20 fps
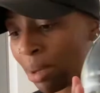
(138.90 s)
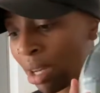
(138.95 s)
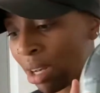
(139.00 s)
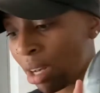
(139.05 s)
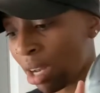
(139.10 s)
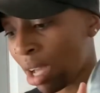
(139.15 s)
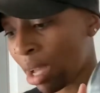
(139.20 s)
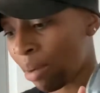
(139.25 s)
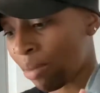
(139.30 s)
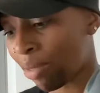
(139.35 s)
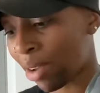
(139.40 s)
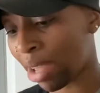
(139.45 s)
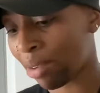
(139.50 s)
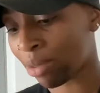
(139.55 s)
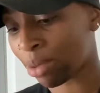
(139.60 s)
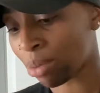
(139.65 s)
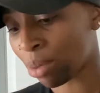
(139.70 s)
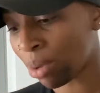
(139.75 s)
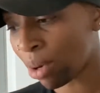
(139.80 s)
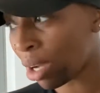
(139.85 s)
and lime
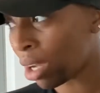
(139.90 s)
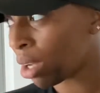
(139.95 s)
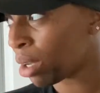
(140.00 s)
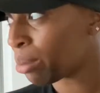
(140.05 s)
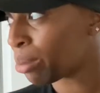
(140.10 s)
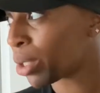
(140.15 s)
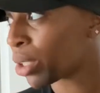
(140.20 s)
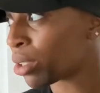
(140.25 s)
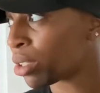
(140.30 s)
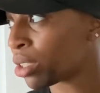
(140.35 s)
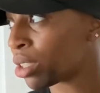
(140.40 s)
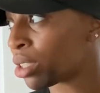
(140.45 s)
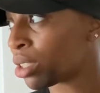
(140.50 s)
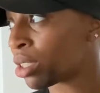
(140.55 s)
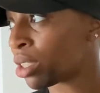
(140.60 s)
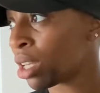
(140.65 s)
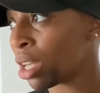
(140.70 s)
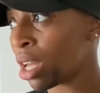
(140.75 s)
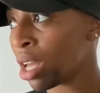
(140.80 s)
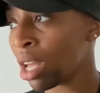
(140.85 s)
flavored water
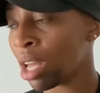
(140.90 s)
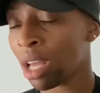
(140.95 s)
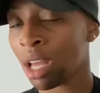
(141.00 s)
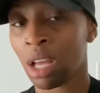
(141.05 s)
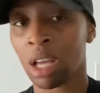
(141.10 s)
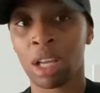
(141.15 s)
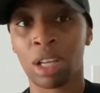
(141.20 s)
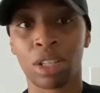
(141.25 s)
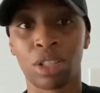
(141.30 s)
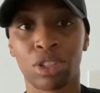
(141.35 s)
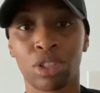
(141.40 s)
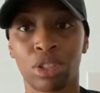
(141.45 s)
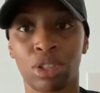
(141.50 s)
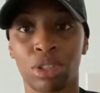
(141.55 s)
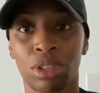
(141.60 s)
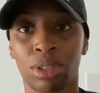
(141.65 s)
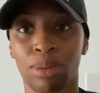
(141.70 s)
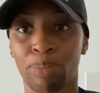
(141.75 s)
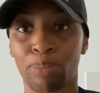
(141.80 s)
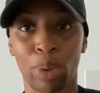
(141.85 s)
because
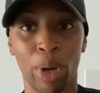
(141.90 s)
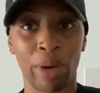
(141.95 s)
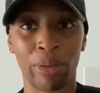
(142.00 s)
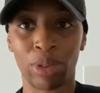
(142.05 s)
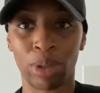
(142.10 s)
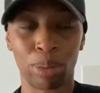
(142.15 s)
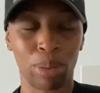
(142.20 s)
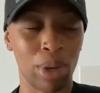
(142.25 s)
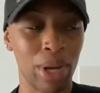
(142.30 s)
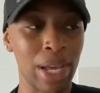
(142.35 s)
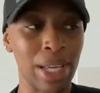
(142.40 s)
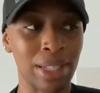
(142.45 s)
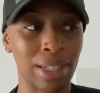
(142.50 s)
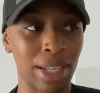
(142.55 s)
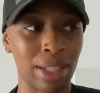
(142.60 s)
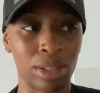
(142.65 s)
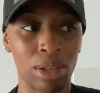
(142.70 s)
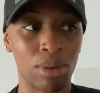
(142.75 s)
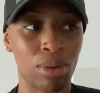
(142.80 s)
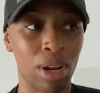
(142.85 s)
both the boys,
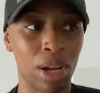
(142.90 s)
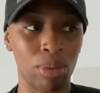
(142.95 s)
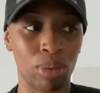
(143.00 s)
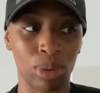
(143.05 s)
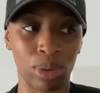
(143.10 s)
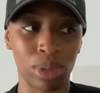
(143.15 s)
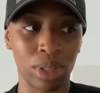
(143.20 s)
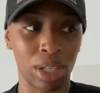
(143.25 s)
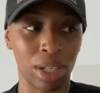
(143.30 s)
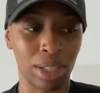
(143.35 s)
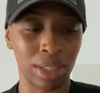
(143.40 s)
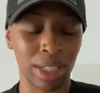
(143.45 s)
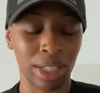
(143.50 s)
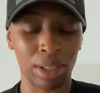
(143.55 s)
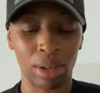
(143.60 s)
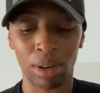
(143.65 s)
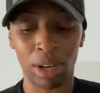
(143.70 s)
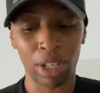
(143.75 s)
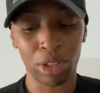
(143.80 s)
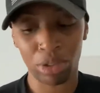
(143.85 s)
they don't like water. They
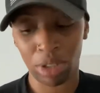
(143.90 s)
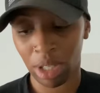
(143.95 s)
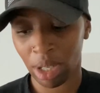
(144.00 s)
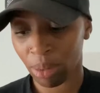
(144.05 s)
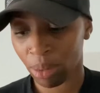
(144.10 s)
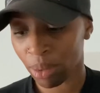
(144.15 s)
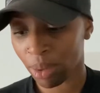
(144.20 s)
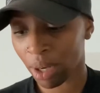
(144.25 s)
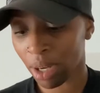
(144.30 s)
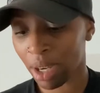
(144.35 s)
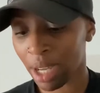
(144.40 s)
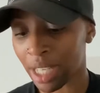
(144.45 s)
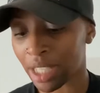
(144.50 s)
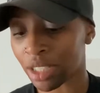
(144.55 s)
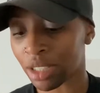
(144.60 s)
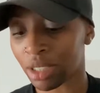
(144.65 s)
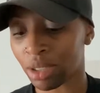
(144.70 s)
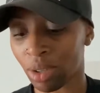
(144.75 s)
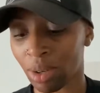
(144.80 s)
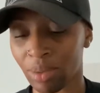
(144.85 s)
don't like drinking water.
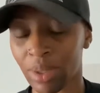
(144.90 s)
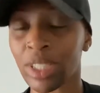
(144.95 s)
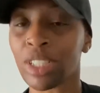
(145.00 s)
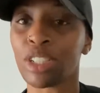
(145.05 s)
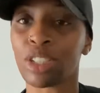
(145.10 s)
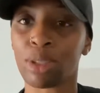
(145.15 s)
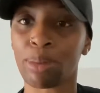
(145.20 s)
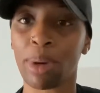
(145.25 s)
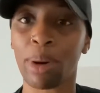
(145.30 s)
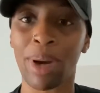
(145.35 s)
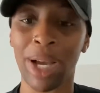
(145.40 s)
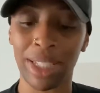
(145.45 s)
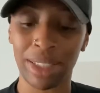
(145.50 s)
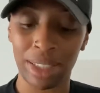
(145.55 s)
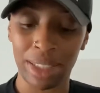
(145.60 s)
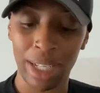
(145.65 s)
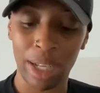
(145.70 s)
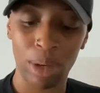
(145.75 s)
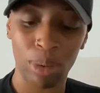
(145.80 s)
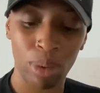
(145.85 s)
And obviously Jamal has
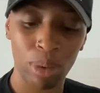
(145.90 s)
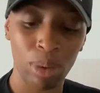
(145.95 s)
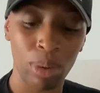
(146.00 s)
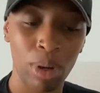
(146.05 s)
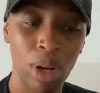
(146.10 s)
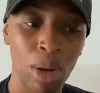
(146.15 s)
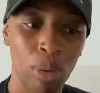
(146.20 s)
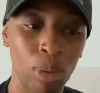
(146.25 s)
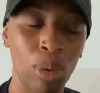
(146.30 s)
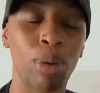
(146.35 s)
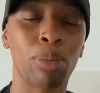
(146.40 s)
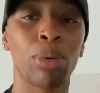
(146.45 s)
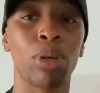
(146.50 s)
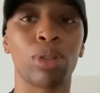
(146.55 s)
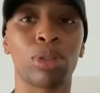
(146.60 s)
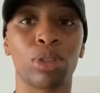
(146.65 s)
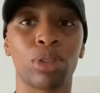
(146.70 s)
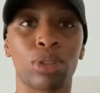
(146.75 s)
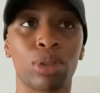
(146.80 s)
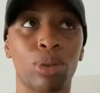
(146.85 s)
to take water
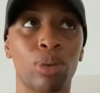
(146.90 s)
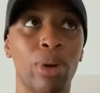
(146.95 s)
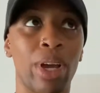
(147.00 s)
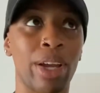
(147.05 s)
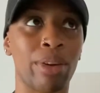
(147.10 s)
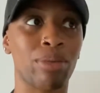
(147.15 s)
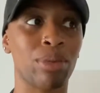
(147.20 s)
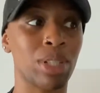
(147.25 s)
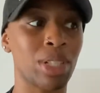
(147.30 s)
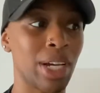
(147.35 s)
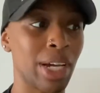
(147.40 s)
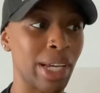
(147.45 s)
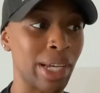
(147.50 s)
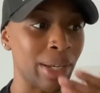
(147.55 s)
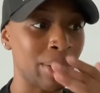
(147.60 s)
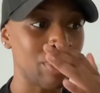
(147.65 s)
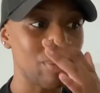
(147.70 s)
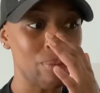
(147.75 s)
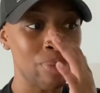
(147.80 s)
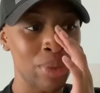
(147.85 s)
bottles to school every
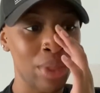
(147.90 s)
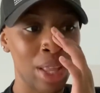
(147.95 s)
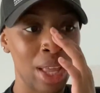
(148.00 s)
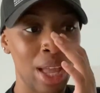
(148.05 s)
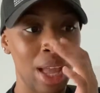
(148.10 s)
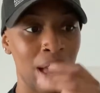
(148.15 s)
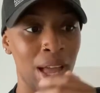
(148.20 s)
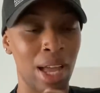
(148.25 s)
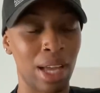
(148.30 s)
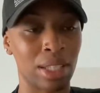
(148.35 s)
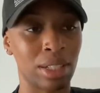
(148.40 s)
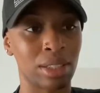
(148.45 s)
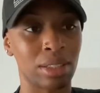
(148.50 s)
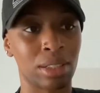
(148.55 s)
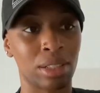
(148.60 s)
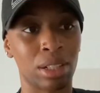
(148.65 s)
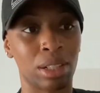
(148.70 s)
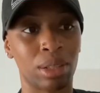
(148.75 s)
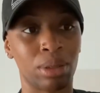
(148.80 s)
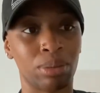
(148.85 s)
day.
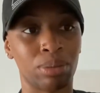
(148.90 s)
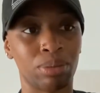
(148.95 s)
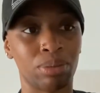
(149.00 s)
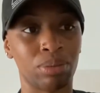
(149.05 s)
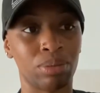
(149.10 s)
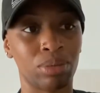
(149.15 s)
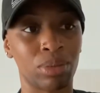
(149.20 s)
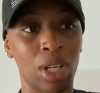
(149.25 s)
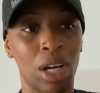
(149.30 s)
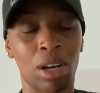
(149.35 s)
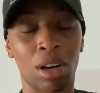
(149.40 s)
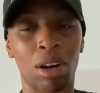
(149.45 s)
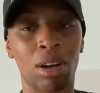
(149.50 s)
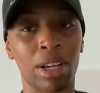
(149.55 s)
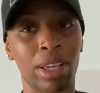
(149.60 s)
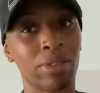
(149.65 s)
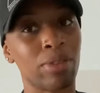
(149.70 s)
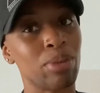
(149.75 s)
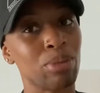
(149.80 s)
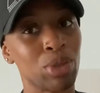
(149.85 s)
And I
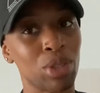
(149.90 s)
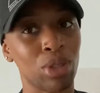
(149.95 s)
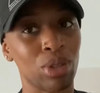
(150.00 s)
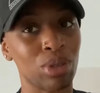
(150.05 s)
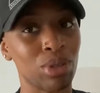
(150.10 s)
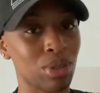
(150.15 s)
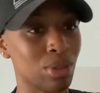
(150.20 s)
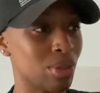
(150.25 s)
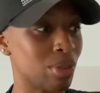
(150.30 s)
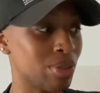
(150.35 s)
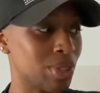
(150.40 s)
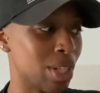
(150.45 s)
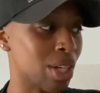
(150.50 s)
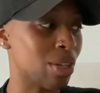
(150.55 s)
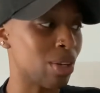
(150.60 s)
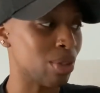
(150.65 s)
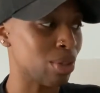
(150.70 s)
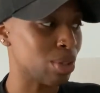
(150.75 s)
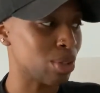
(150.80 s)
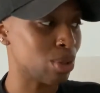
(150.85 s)
can't give him juice because obviously I
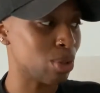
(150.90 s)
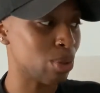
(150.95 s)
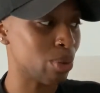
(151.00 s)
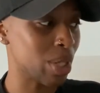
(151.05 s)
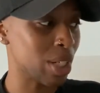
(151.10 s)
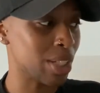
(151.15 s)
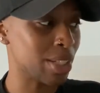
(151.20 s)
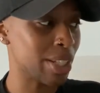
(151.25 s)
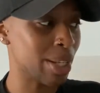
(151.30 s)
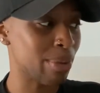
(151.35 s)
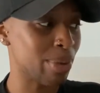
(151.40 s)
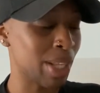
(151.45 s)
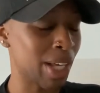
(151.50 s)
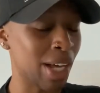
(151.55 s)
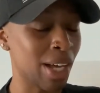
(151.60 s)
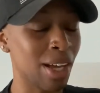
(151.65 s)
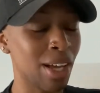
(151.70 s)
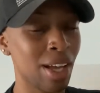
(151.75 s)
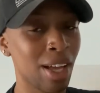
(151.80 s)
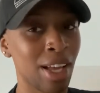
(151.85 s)
know the school won't accept
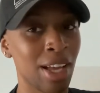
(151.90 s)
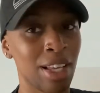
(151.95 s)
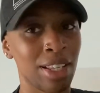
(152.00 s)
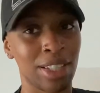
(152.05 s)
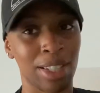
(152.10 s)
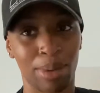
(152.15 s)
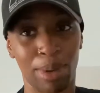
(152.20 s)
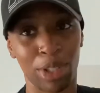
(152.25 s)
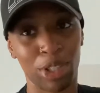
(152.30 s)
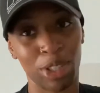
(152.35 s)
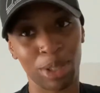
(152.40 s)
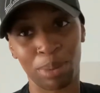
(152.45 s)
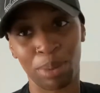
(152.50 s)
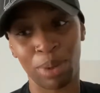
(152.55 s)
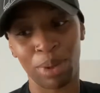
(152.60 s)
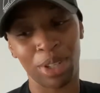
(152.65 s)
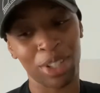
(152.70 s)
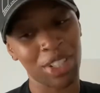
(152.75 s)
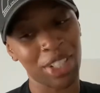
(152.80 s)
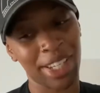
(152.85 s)
that. So I just
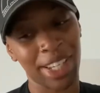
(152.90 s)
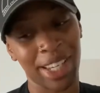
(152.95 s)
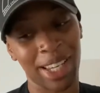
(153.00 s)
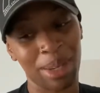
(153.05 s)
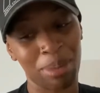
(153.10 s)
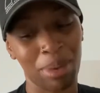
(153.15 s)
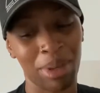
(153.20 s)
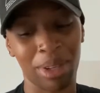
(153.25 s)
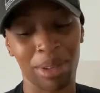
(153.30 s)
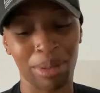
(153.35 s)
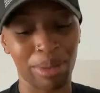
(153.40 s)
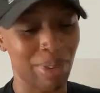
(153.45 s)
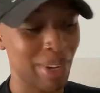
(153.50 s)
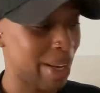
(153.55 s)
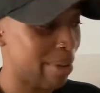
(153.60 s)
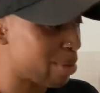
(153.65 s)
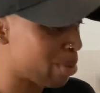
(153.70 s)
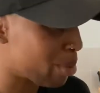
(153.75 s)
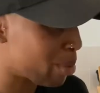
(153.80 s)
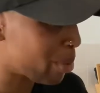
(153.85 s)
put a cheeky bit of
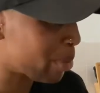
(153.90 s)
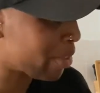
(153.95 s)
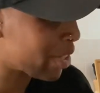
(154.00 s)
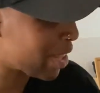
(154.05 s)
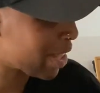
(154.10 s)
flavoured water in